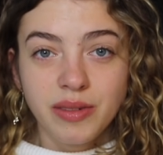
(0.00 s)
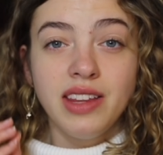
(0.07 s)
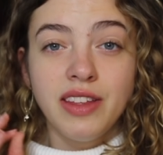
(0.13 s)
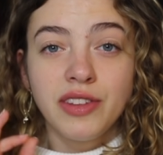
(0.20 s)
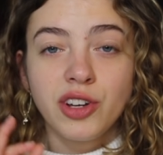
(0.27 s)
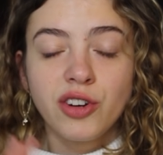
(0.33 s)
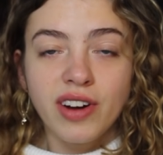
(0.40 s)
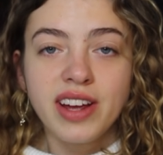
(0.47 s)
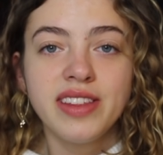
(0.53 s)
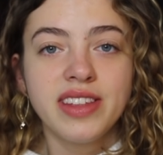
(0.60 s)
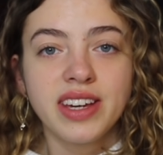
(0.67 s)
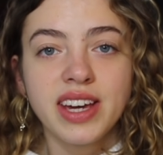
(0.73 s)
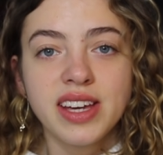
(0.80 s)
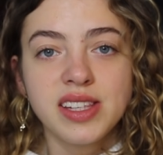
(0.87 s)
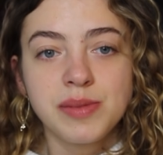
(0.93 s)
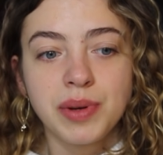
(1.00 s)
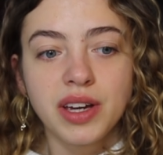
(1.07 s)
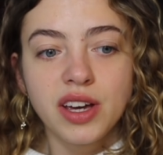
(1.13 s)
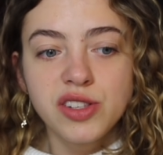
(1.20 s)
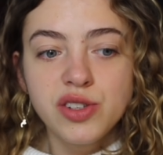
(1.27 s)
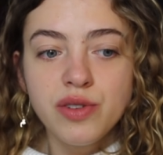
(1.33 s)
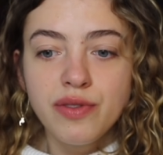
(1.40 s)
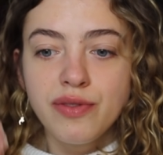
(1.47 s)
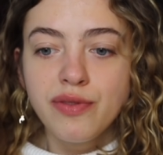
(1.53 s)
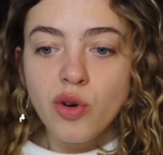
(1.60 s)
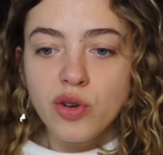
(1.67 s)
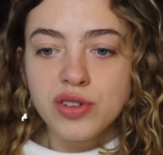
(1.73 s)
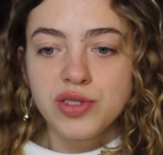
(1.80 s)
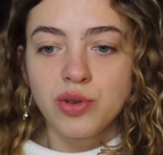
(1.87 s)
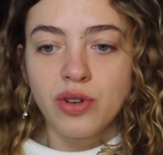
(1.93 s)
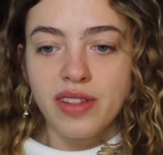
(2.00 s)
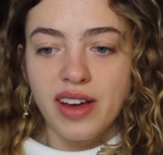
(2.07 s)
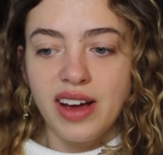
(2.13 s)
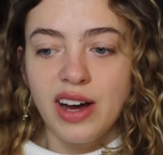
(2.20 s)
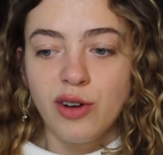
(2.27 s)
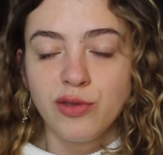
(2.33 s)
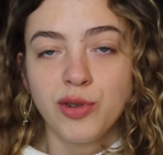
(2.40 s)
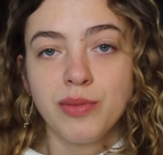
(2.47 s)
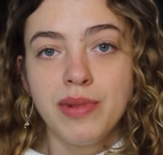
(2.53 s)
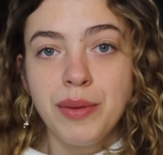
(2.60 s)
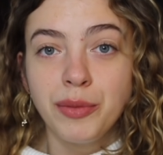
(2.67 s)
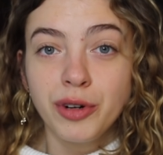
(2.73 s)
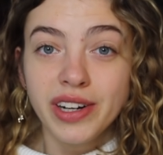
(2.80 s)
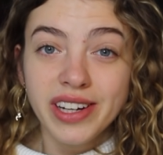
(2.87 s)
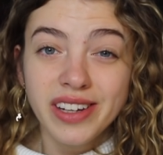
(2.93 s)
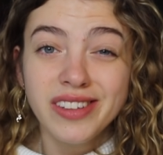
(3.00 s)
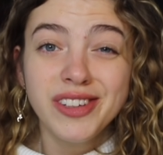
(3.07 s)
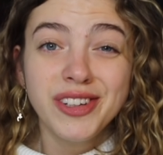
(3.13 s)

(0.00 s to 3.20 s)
And then the great thing is, because you've forced all of that out of your memory,